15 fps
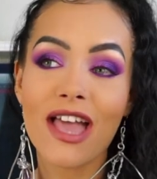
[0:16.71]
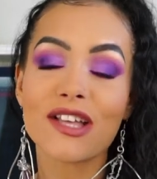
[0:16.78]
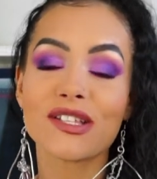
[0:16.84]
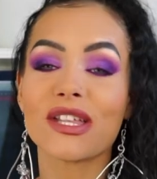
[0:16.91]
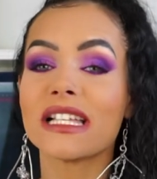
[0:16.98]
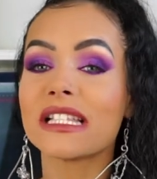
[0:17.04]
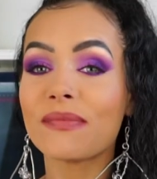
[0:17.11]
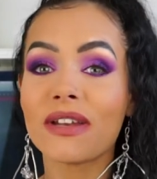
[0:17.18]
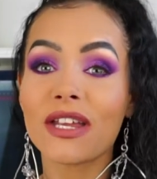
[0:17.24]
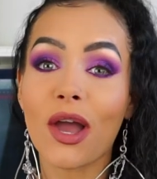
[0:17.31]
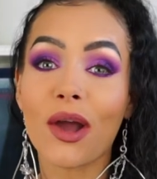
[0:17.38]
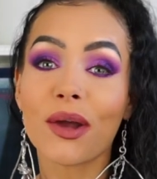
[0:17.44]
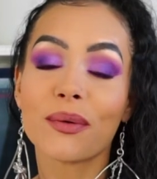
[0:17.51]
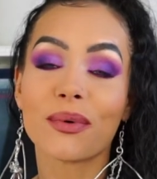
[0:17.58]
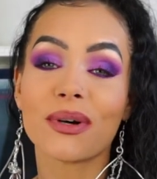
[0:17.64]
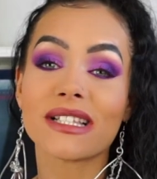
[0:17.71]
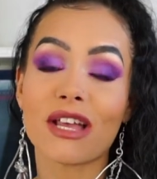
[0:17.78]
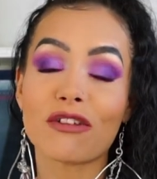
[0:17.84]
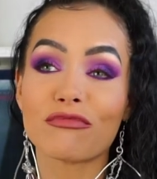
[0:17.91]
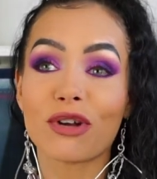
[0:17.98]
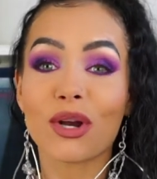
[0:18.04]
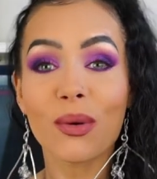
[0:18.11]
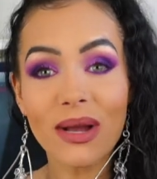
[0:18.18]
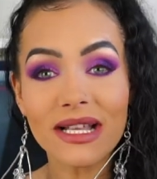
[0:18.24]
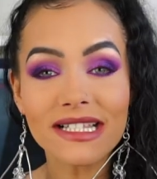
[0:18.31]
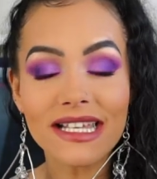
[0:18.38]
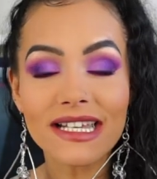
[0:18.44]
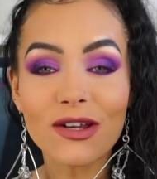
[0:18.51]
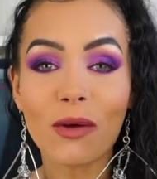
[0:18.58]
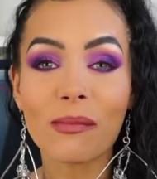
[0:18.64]
So, this video was
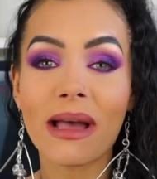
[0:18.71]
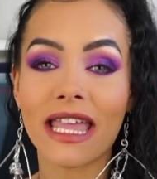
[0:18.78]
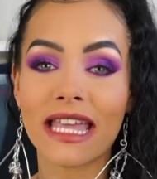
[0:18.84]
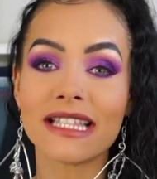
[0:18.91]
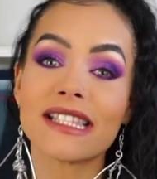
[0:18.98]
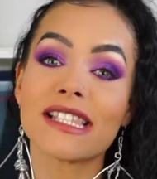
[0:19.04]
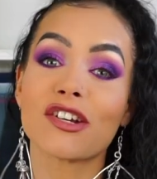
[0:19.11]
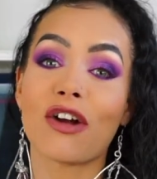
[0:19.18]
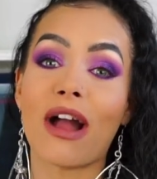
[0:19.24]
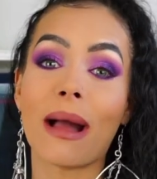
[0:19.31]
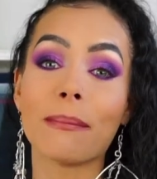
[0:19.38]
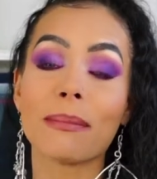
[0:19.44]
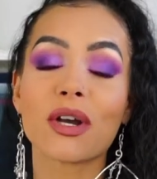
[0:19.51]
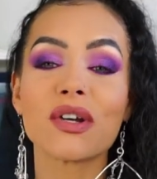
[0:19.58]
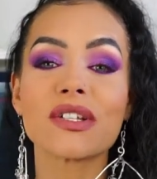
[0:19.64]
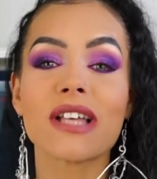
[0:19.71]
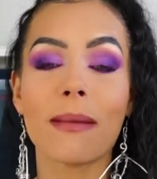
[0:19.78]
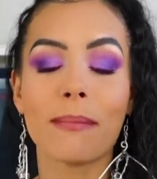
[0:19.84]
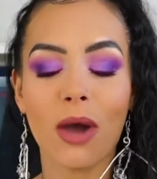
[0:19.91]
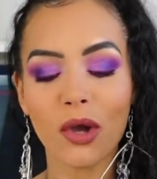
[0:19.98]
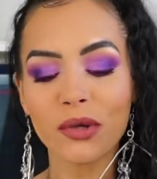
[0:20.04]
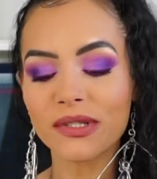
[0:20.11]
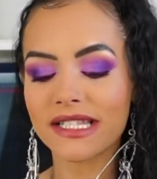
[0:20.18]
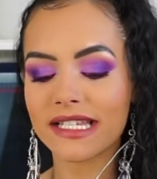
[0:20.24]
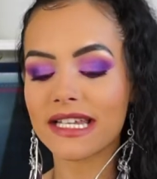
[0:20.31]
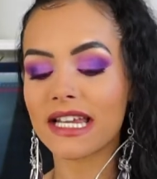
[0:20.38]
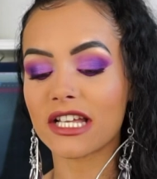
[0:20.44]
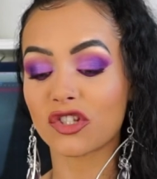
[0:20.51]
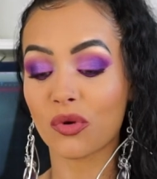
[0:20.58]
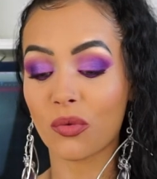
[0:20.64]
requested on my Instagram because I posted
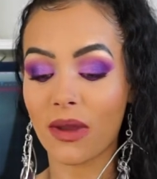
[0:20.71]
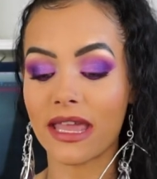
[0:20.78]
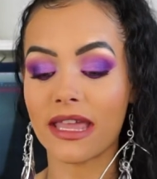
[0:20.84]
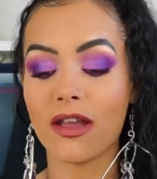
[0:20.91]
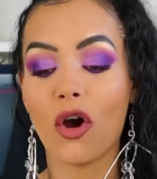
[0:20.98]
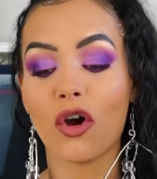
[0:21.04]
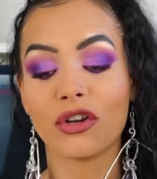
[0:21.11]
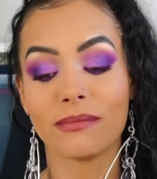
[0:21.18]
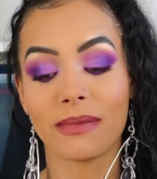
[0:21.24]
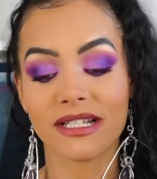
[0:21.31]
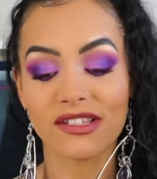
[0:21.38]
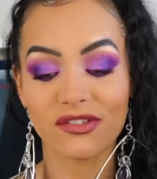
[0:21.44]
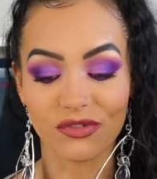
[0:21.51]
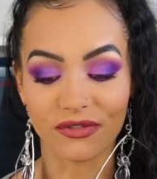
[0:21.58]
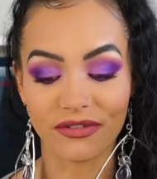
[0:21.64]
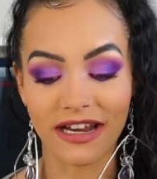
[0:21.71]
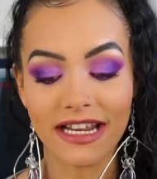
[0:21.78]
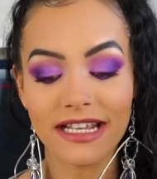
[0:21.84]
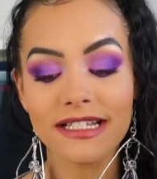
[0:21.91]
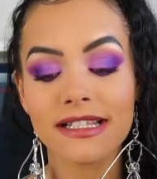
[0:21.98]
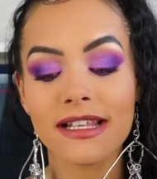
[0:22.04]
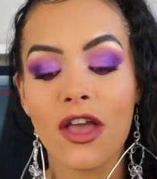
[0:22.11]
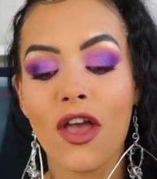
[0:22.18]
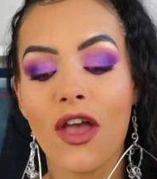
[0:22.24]
a tweet on my stories.